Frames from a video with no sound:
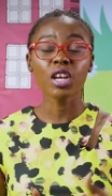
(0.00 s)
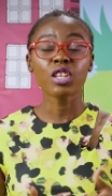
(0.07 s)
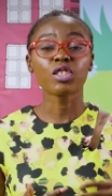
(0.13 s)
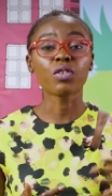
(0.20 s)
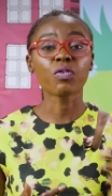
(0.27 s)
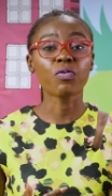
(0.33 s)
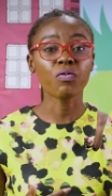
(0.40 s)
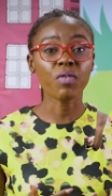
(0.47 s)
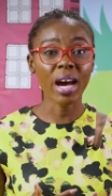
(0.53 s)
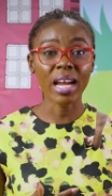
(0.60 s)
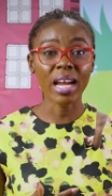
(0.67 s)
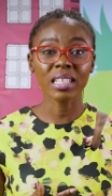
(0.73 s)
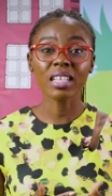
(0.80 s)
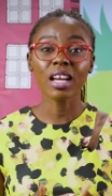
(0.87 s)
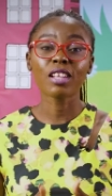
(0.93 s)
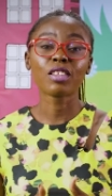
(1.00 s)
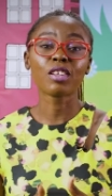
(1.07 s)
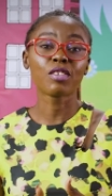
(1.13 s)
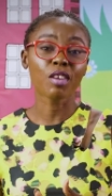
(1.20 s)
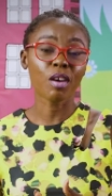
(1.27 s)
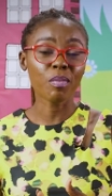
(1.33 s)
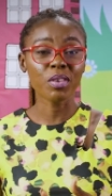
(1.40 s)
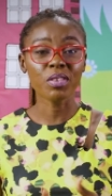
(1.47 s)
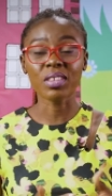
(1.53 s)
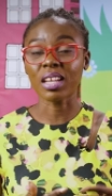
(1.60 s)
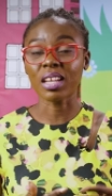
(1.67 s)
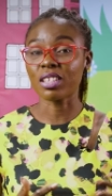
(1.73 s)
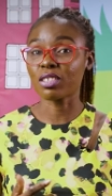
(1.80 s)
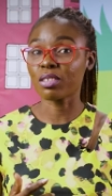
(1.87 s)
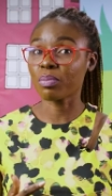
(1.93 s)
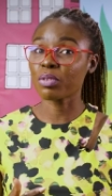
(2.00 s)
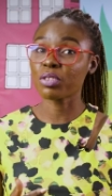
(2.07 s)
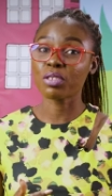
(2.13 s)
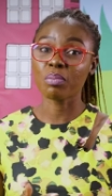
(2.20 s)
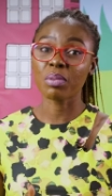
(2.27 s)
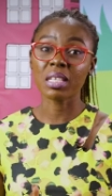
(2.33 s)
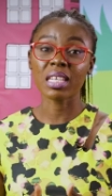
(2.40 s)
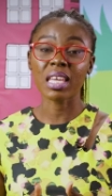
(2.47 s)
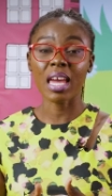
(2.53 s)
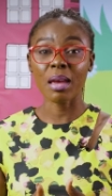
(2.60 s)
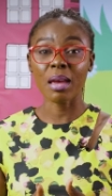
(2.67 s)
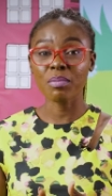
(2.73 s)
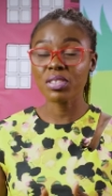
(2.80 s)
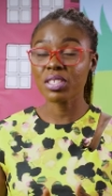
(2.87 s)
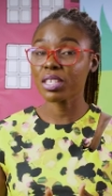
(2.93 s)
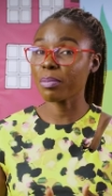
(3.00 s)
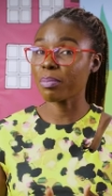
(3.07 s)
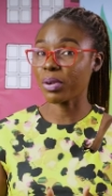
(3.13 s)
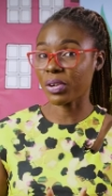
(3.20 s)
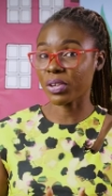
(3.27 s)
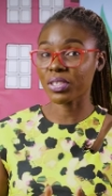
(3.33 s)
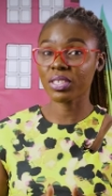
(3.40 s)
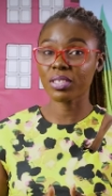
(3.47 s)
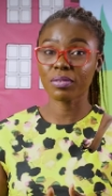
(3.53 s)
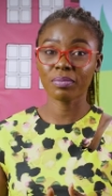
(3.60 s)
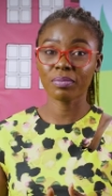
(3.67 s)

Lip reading: to find the number that is supposed to be in the empty box.